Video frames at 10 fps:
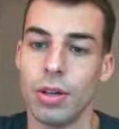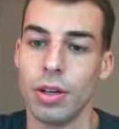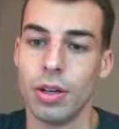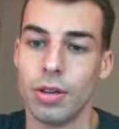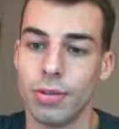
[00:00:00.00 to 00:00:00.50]

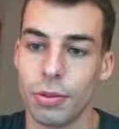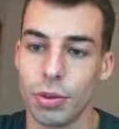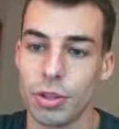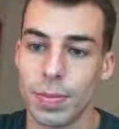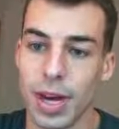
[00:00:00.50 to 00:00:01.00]

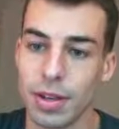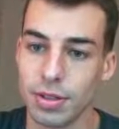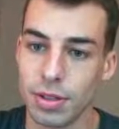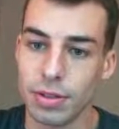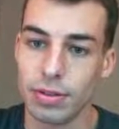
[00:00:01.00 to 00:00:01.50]
Forced
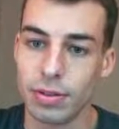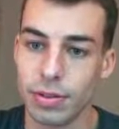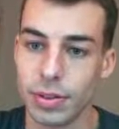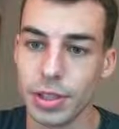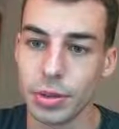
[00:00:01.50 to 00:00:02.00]
positive
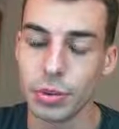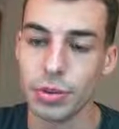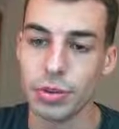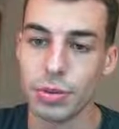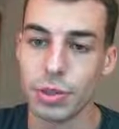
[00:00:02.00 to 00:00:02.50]

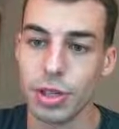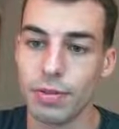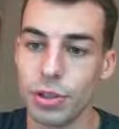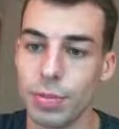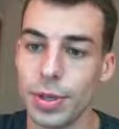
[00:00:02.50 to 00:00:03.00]
equals whichever
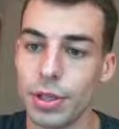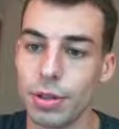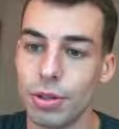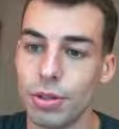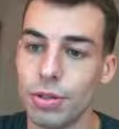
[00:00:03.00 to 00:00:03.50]
is bigger,
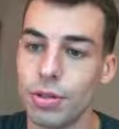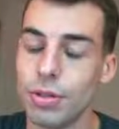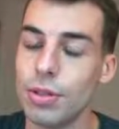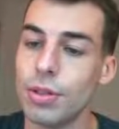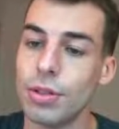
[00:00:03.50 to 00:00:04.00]

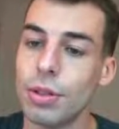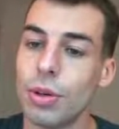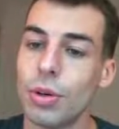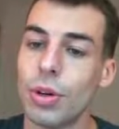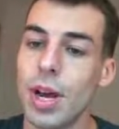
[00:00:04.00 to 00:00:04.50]
0
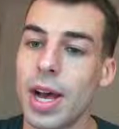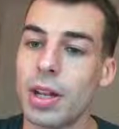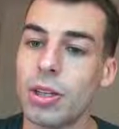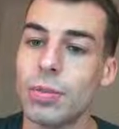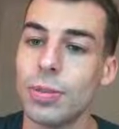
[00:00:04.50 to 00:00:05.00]
or
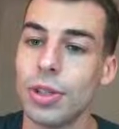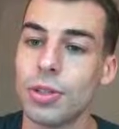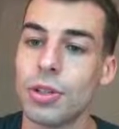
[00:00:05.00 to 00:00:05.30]
L plus